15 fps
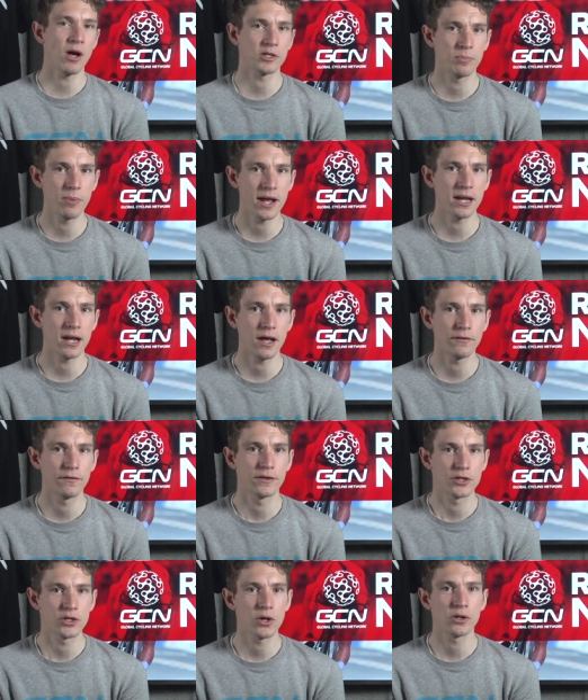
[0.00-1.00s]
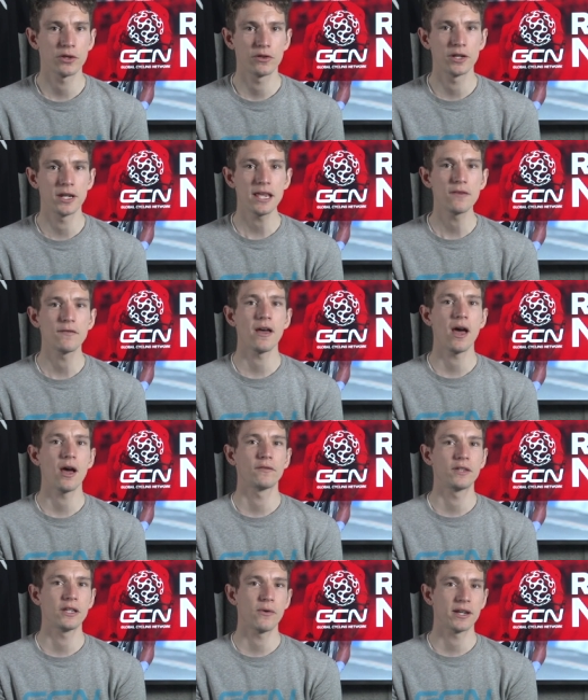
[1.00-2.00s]
much better for Jonathan Hivert
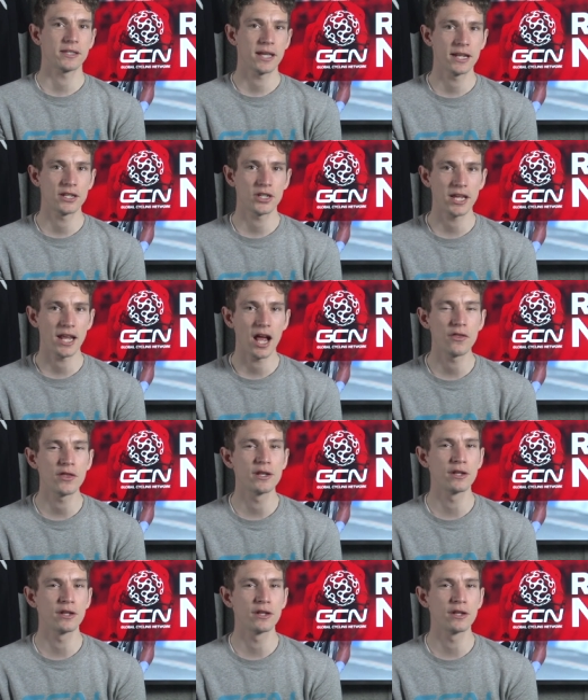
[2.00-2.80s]
of Direct Énergie at the